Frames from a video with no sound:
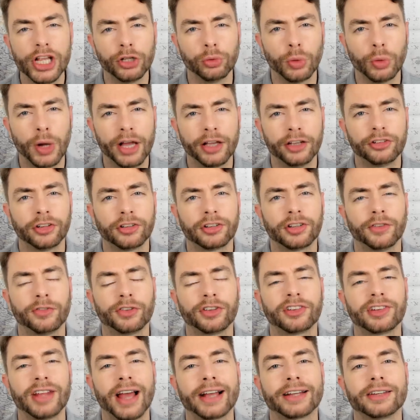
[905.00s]
Real wages have
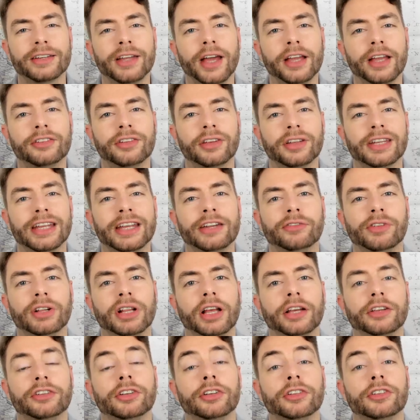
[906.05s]
stagnated in
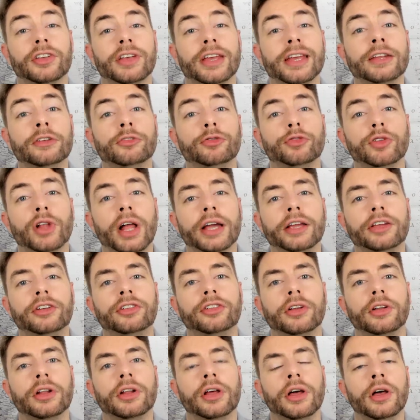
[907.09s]
relation to
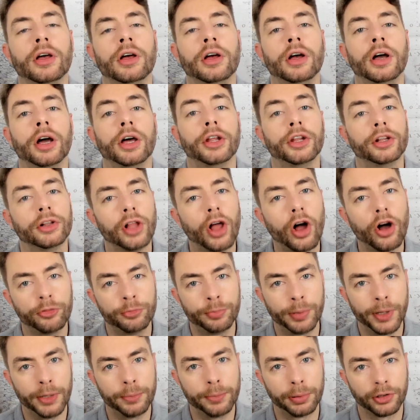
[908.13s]
inflation, and a lot of
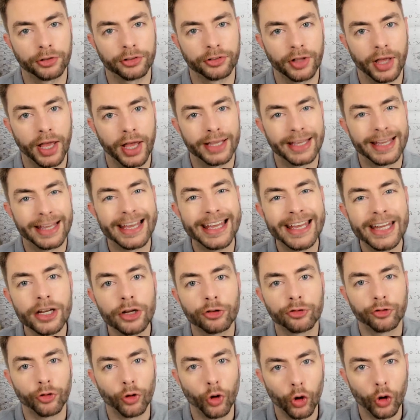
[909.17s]
people say
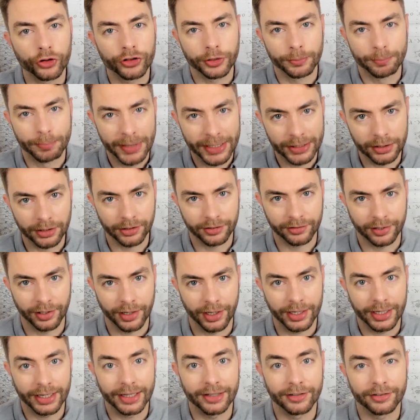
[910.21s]

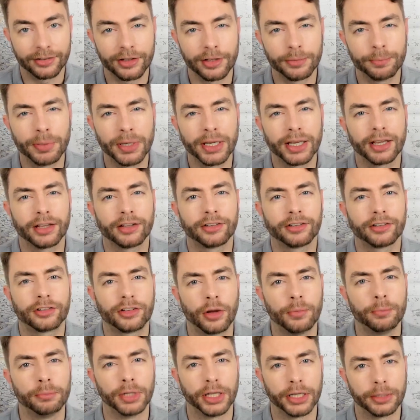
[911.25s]
inaffordability is the biggest
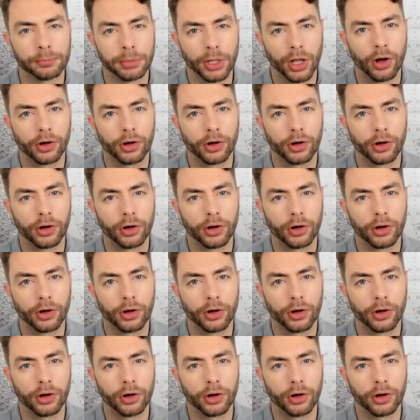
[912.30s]
stumbling